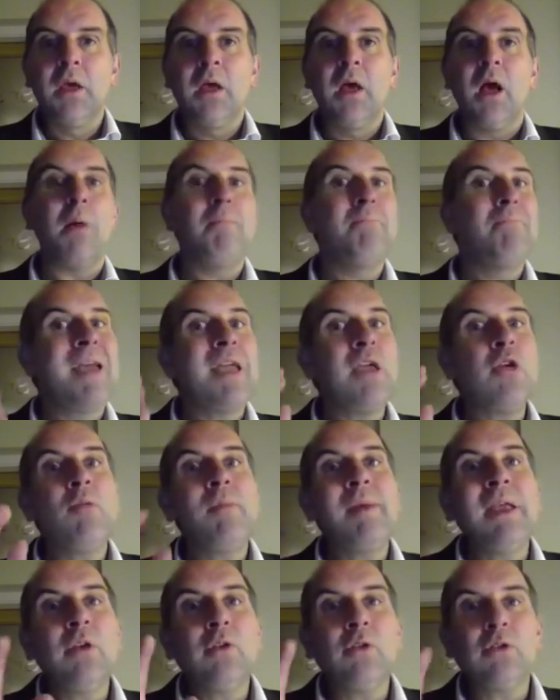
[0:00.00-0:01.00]
I may or
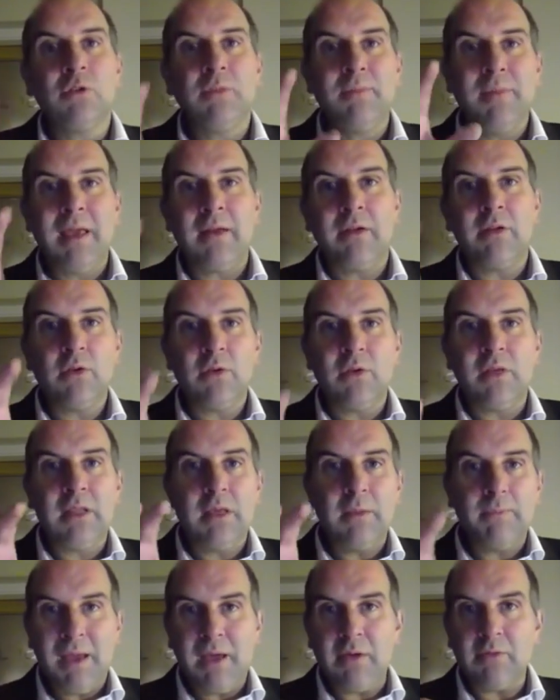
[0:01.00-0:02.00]
may not be able to do anything
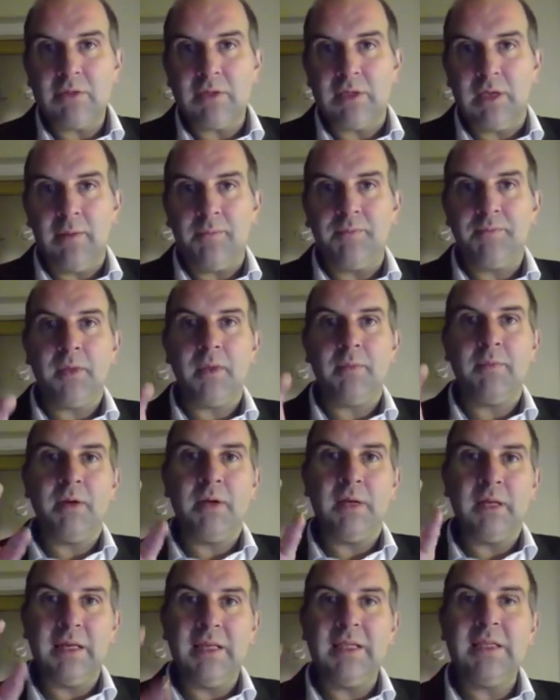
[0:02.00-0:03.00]
about it, but
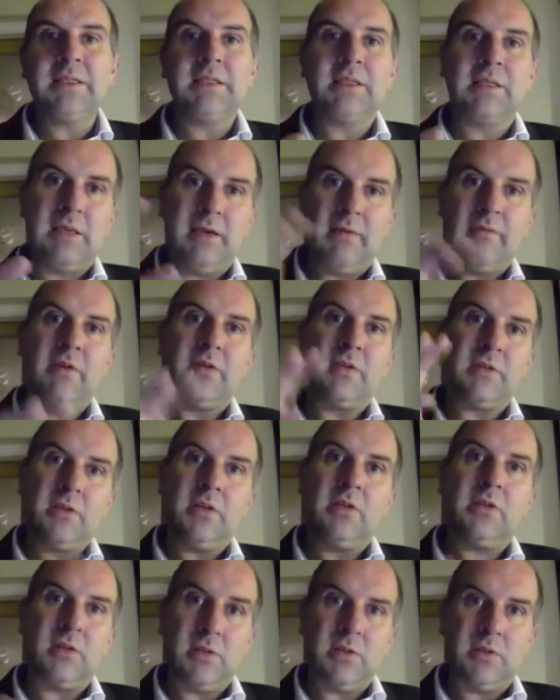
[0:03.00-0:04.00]
at least give your
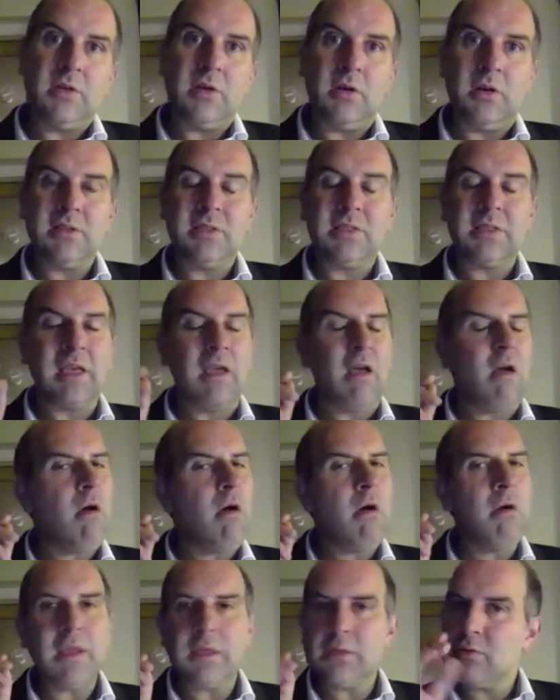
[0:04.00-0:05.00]
surgeon a chance to say,
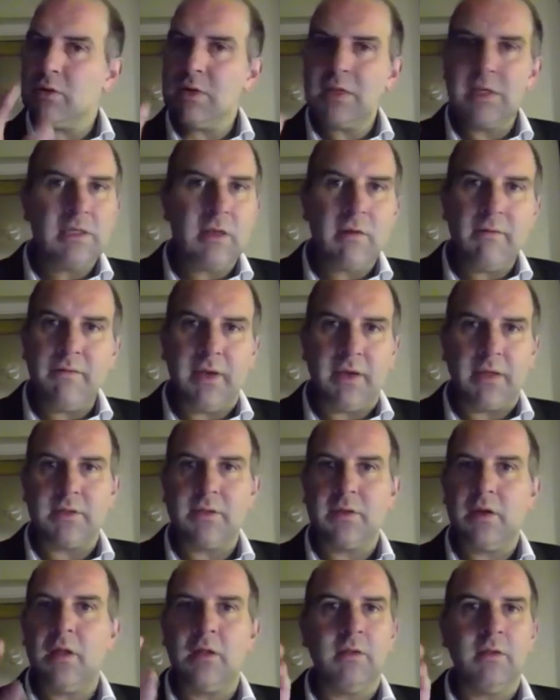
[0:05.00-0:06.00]
oh, that's really easy to fix.
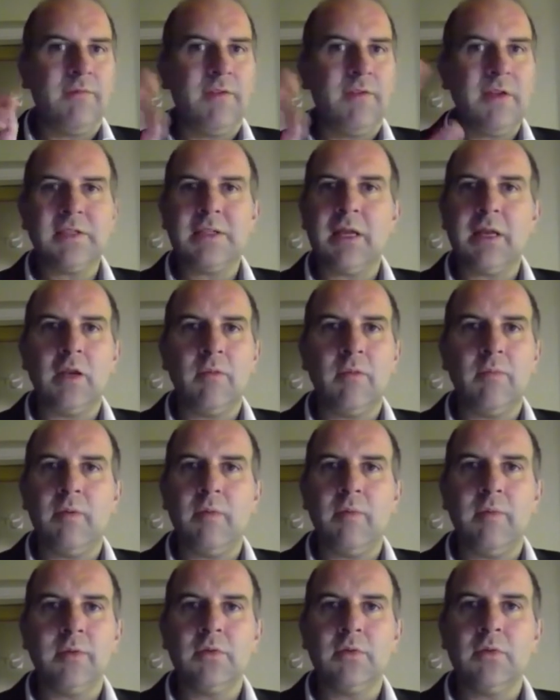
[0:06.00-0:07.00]
I'll fix that no
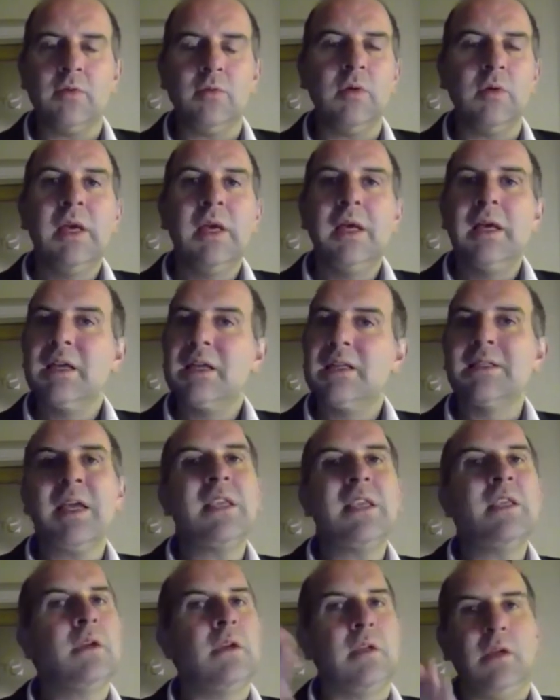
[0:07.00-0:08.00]
problem at all. Because then
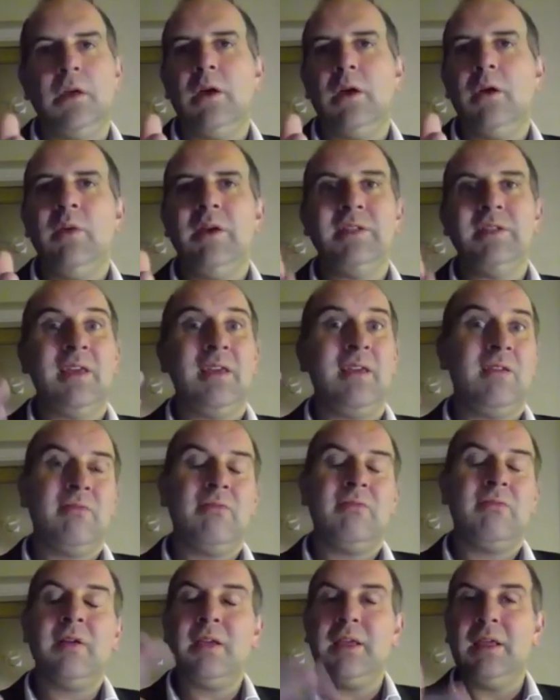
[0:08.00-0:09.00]
you're going to go away and say,
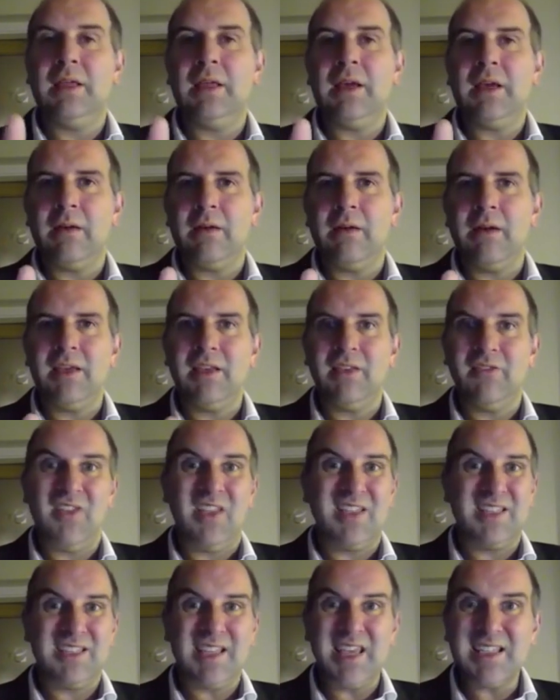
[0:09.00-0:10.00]
crikey, that guy is
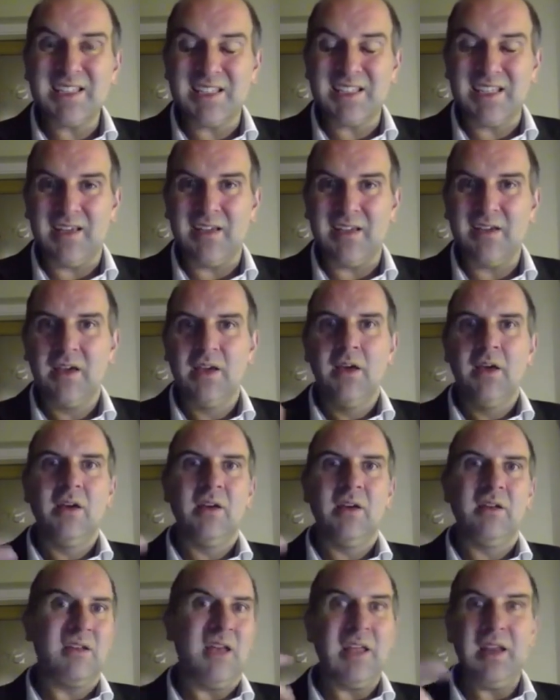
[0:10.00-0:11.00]
fantastic.
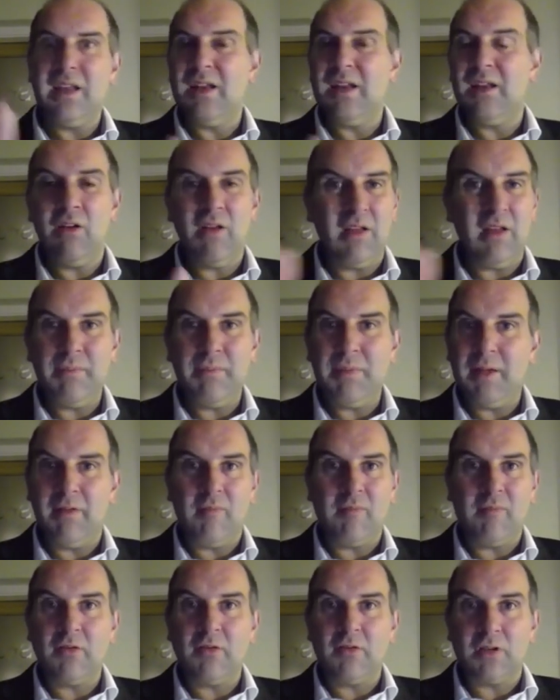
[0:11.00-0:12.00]
Because I, I had, a bit of a
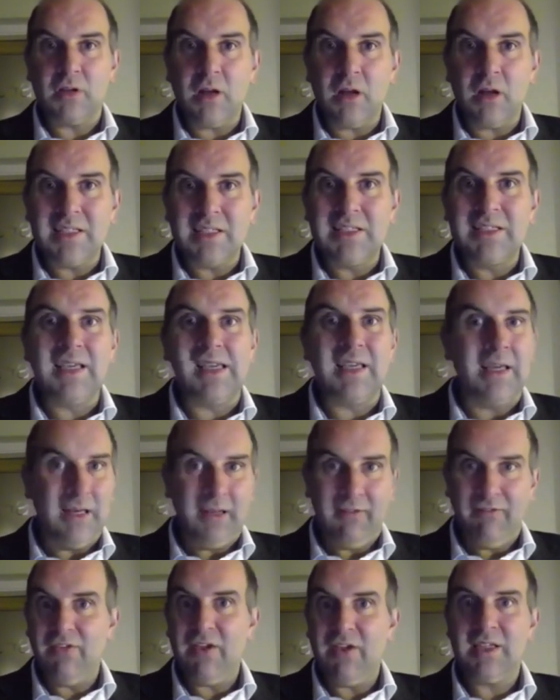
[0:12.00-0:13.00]
bulge. You could hardly see it. And
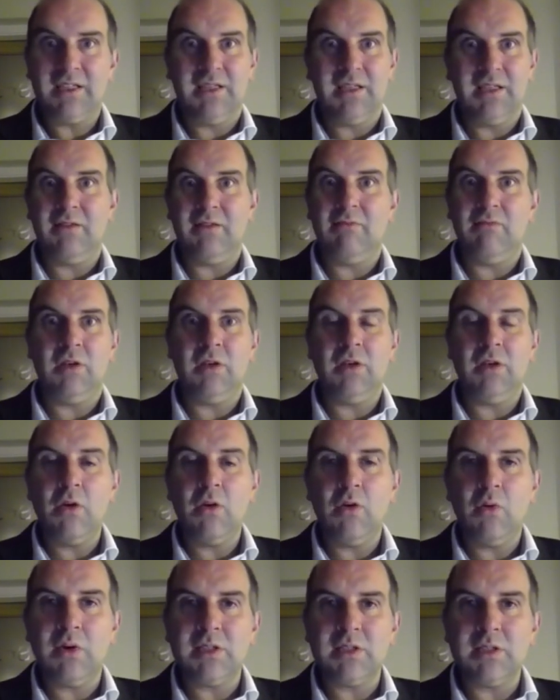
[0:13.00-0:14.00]
he fixed it with no
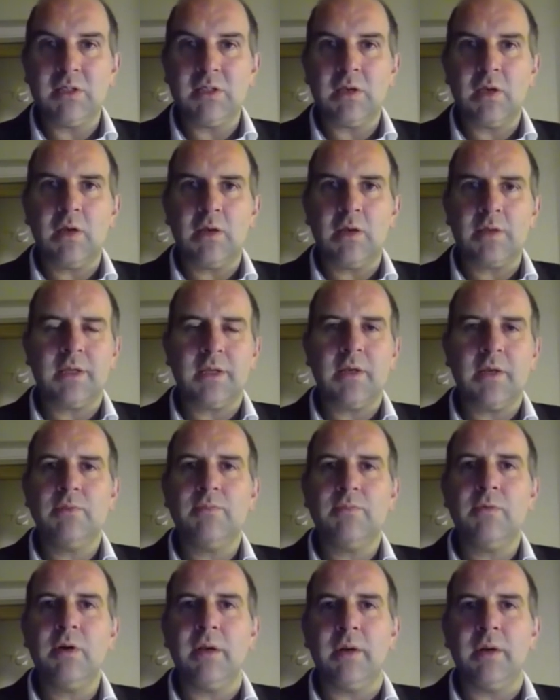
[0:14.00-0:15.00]
questions asked. And he was
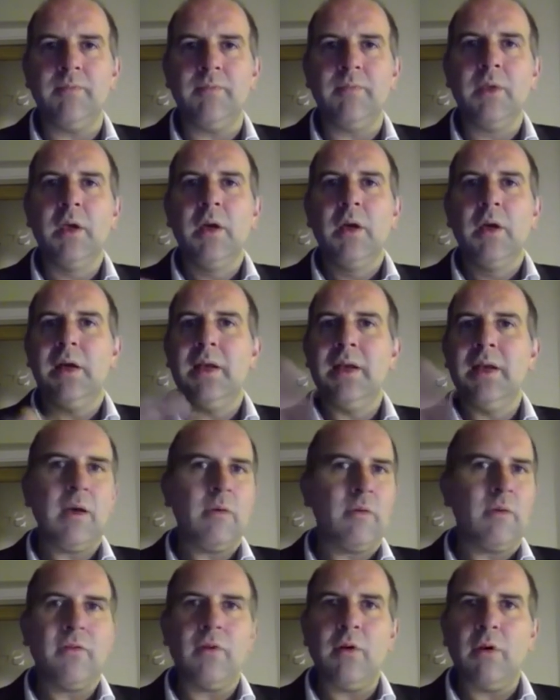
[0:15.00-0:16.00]
brilliant and
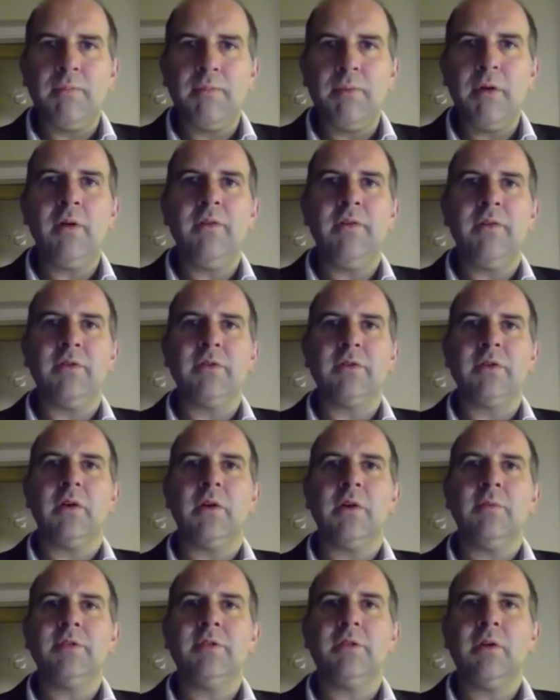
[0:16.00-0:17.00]
now I've got a perfect result
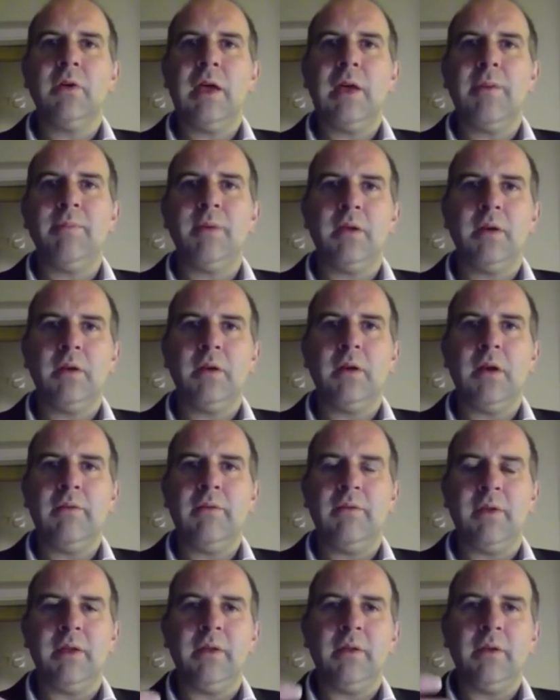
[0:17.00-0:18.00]
and I'm so happy and I love
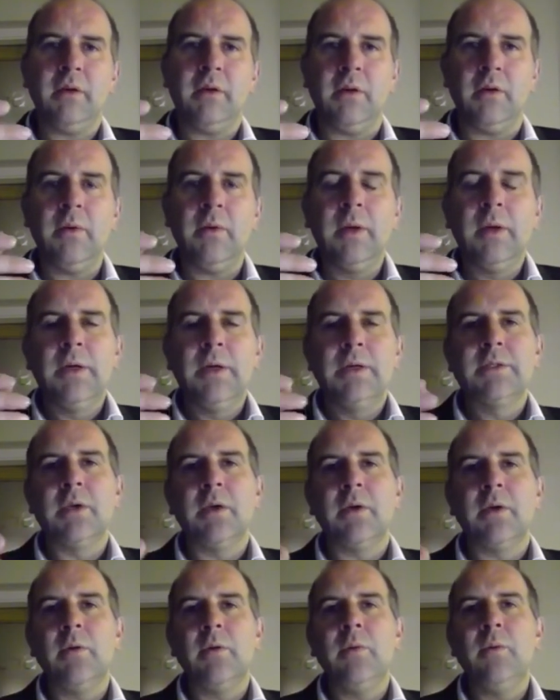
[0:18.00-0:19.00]
it, you know.
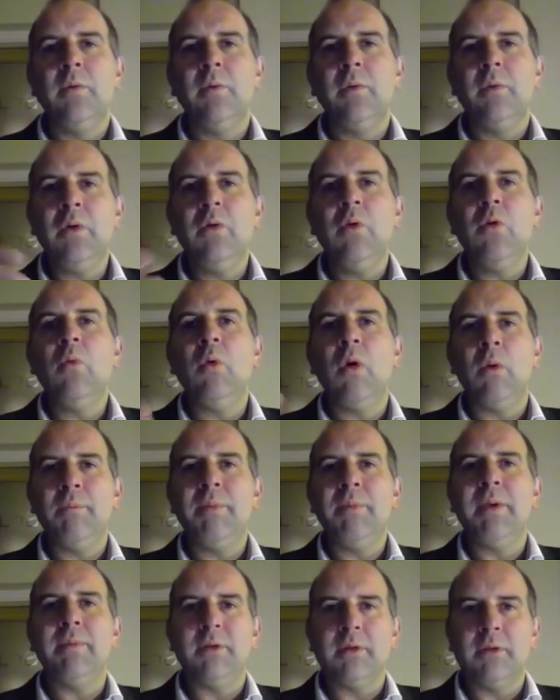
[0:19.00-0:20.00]
So we all want
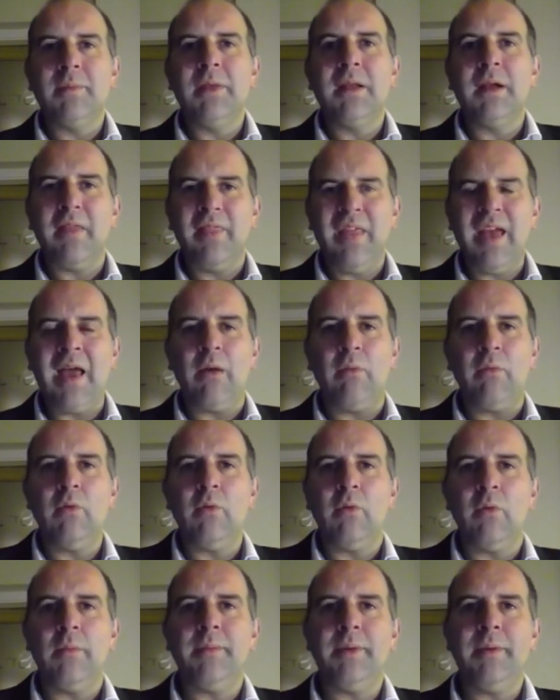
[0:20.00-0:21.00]
people to be like that. We
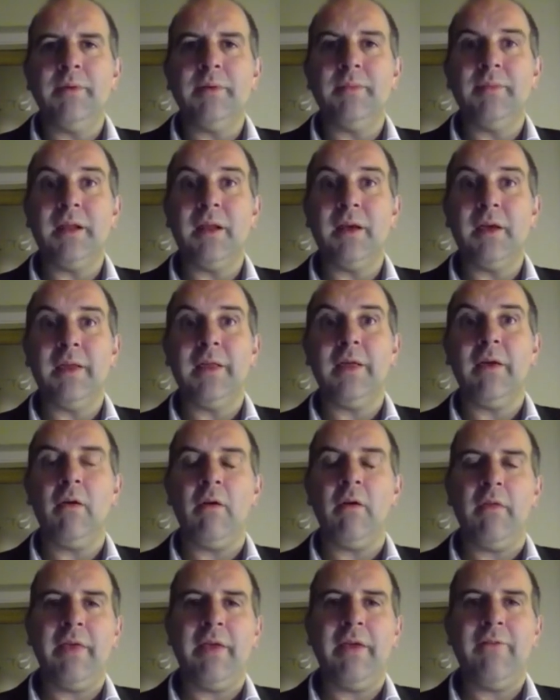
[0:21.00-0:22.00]
want people to be like,
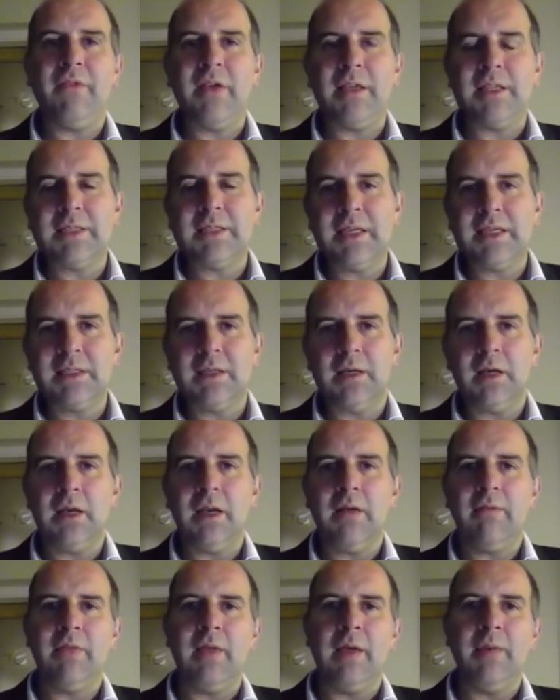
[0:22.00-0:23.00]
oh, they're fantastic. I
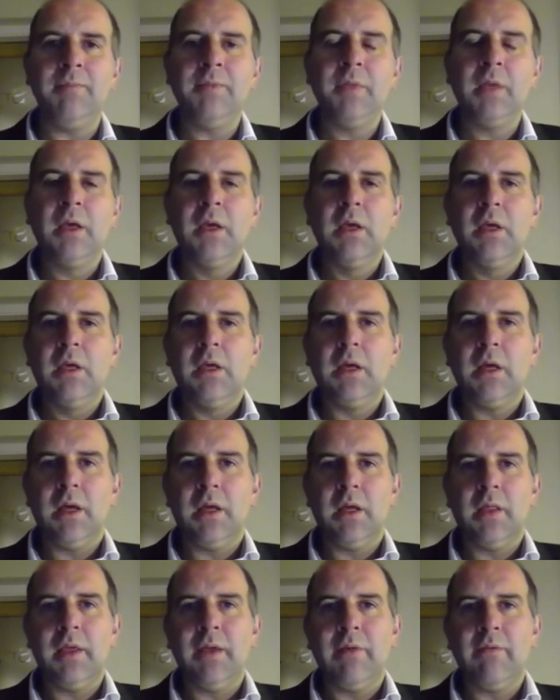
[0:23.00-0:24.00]
love them.
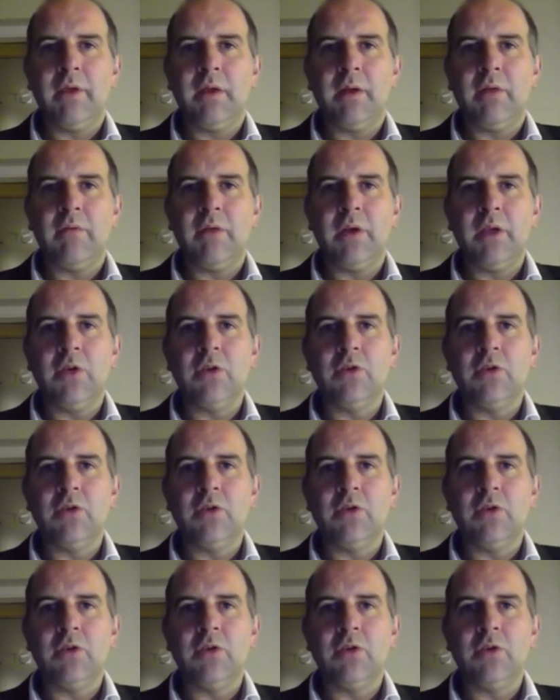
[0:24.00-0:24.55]
And they've done a really good